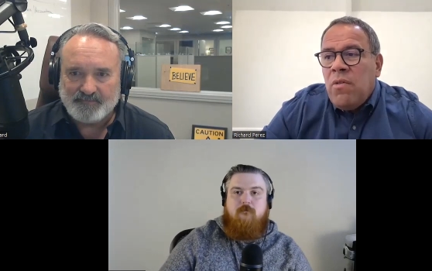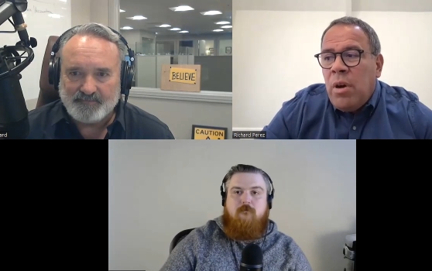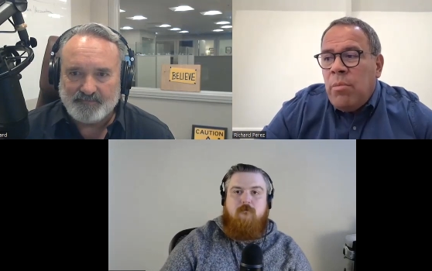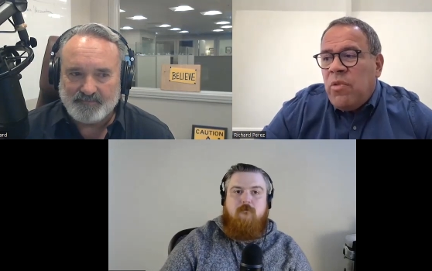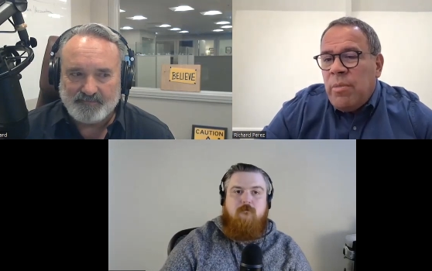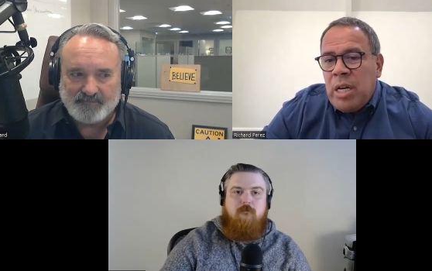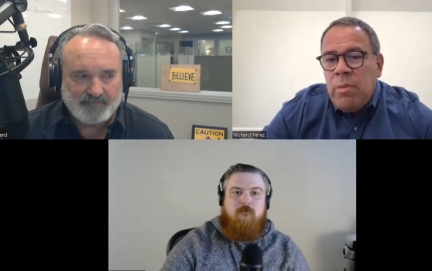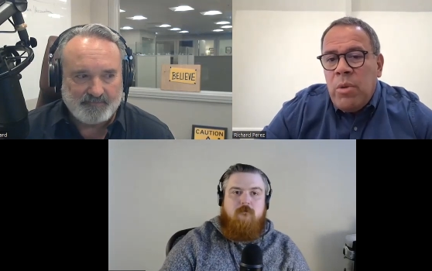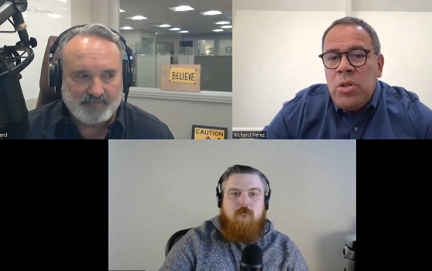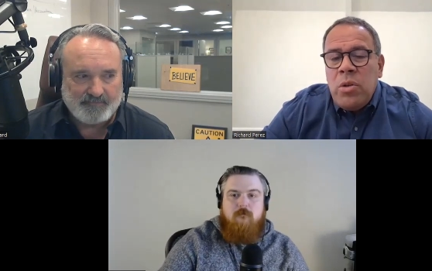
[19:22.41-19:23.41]
Speaker 1: from from a
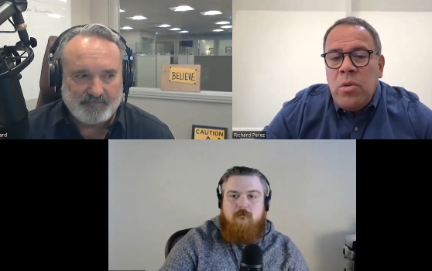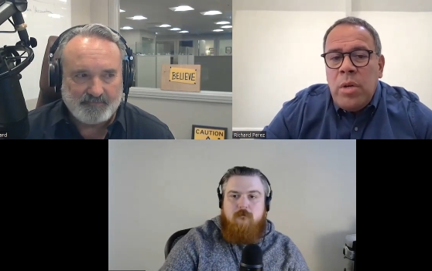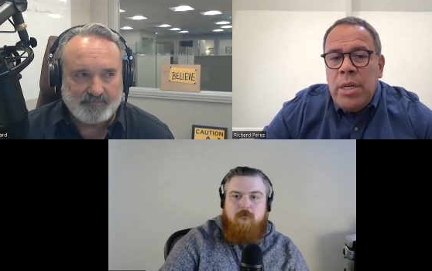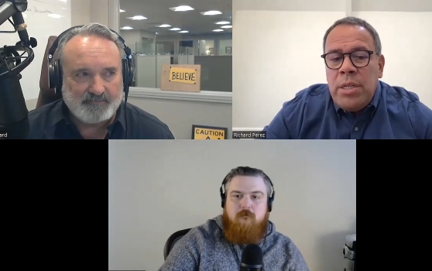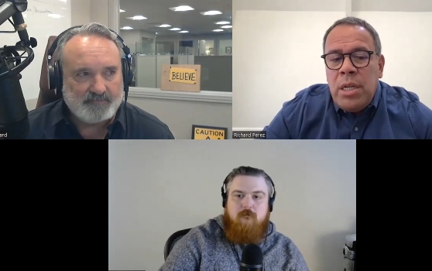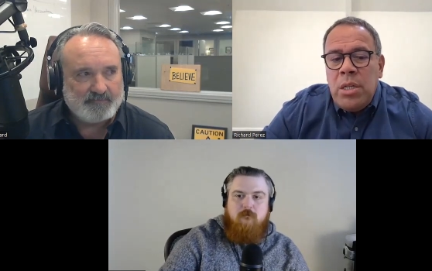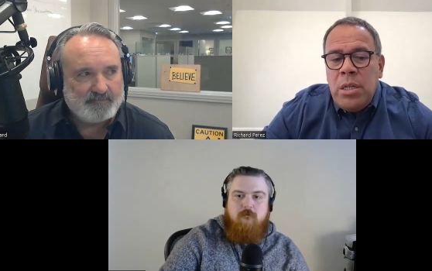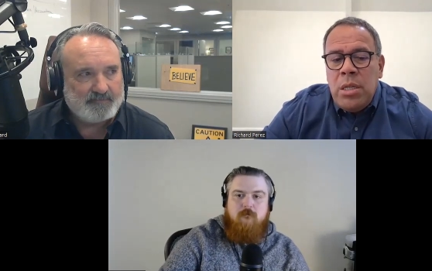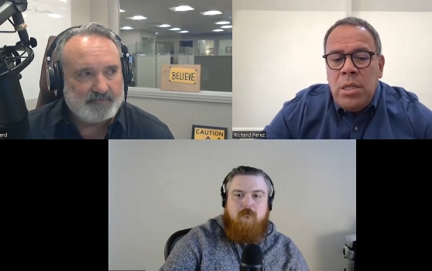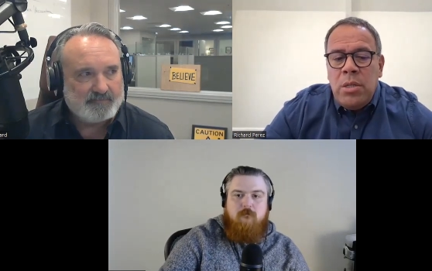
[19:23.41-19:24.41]
commercial
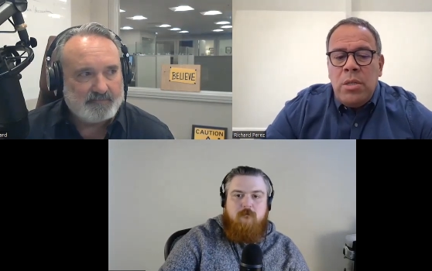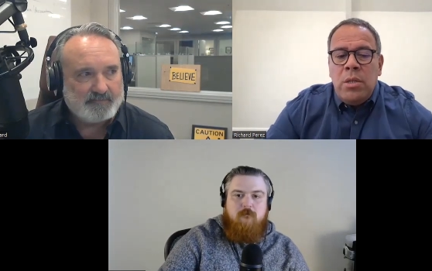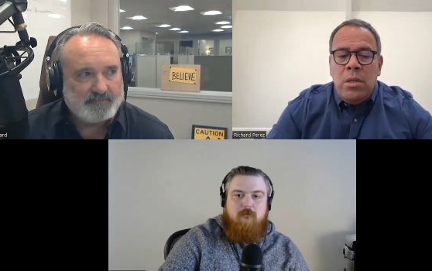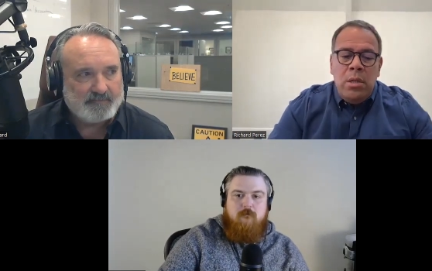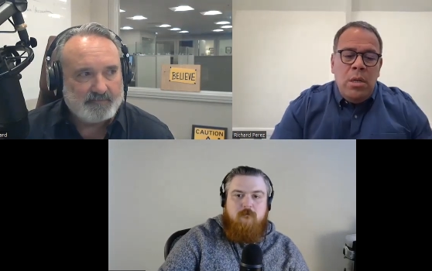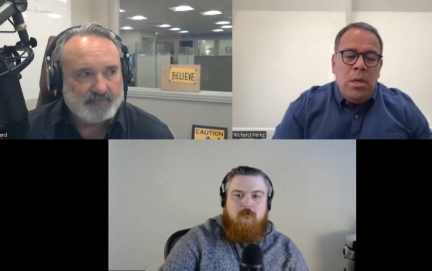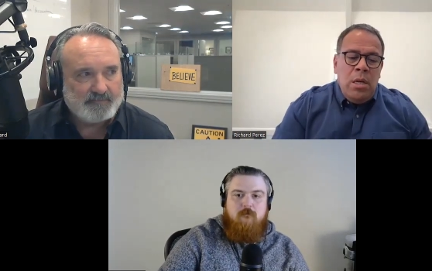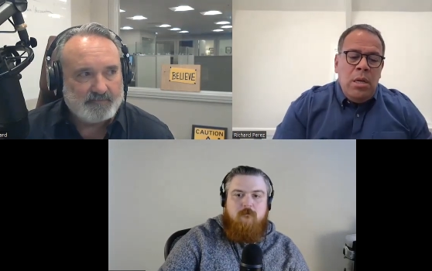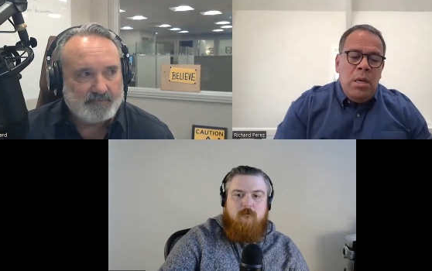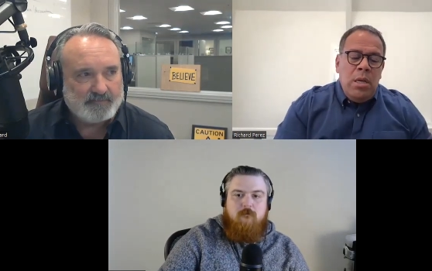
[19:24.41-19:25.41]
organization is
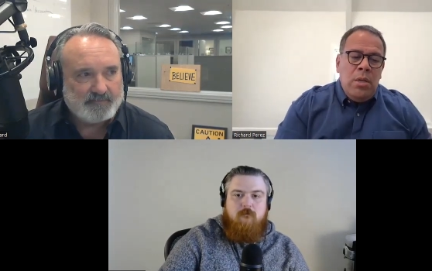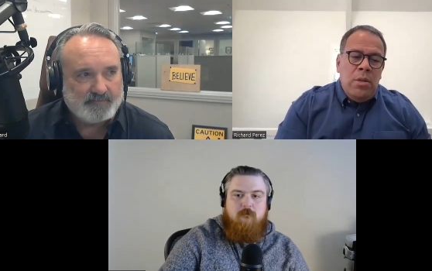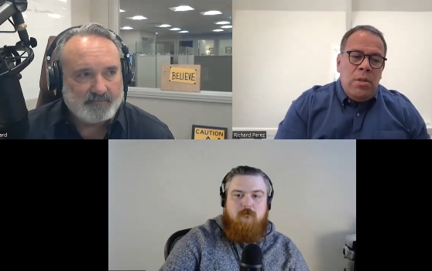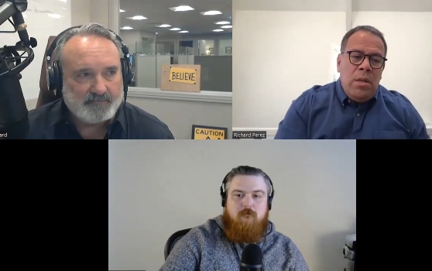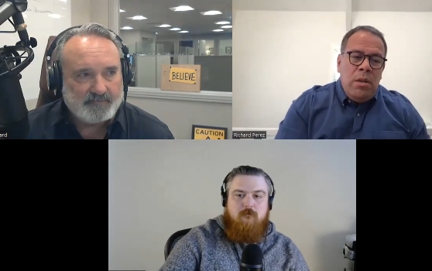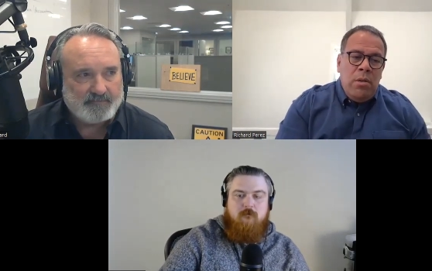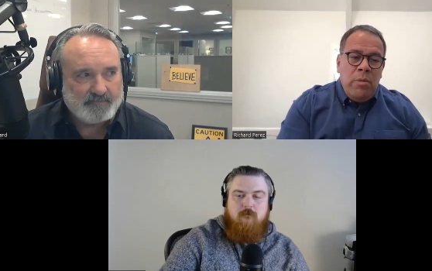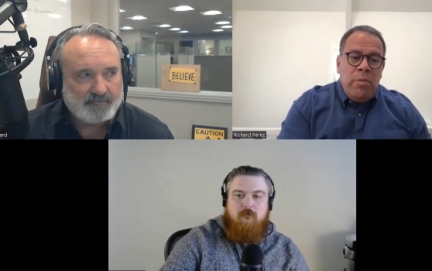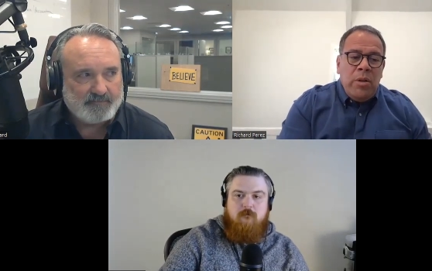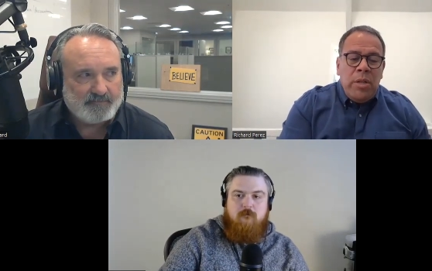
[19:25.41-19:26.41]
it it is the, the,
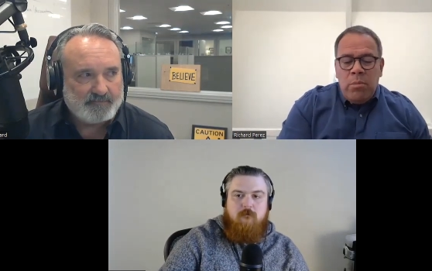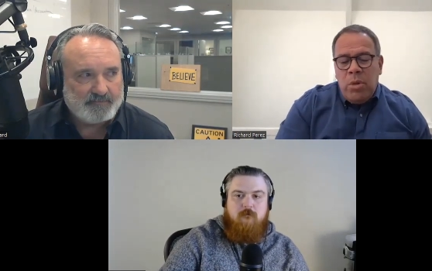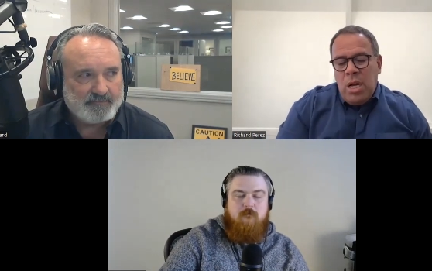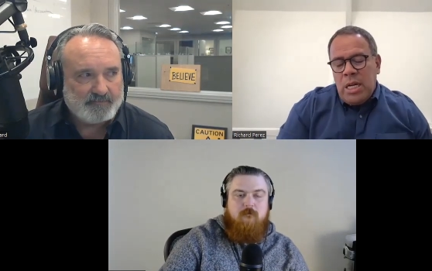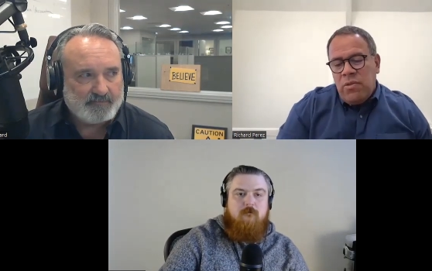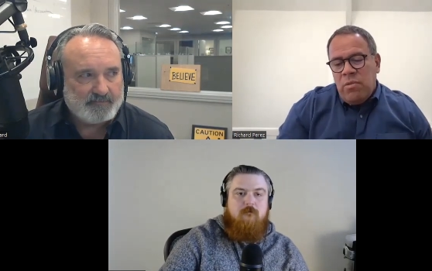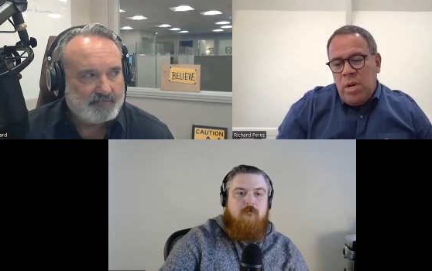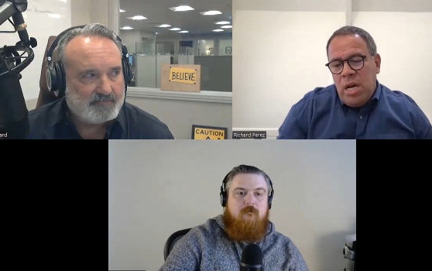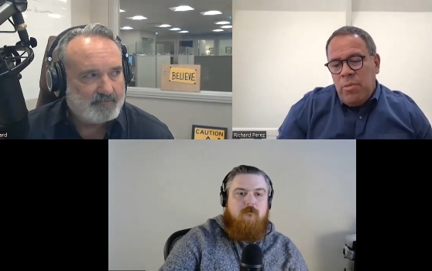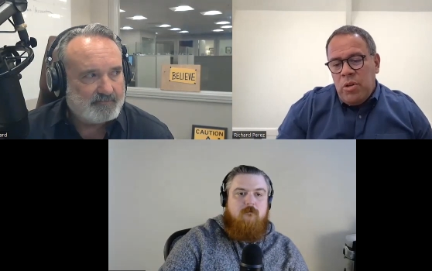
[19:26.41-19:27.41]
the building blocks from
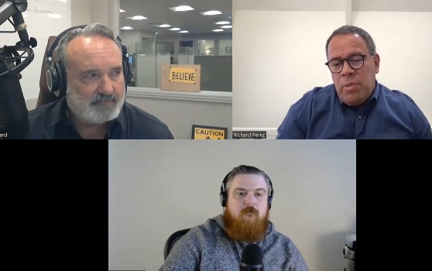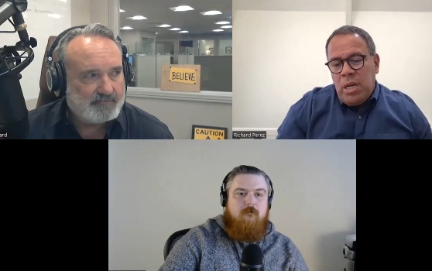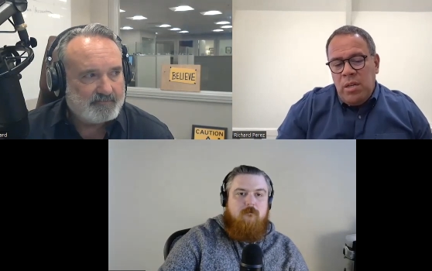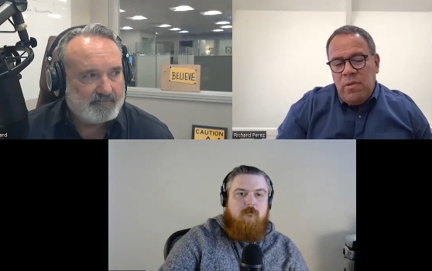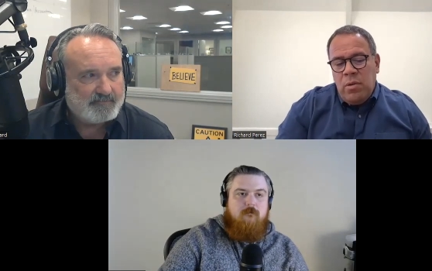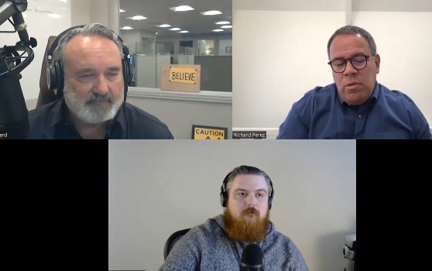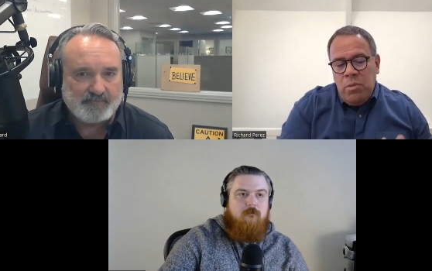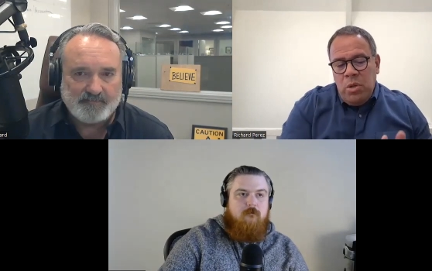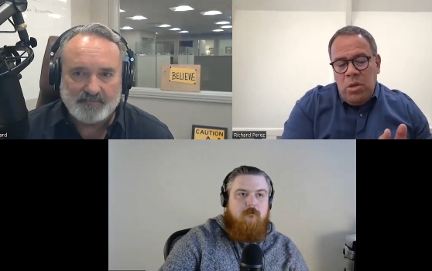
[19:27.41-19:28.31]
my perspective or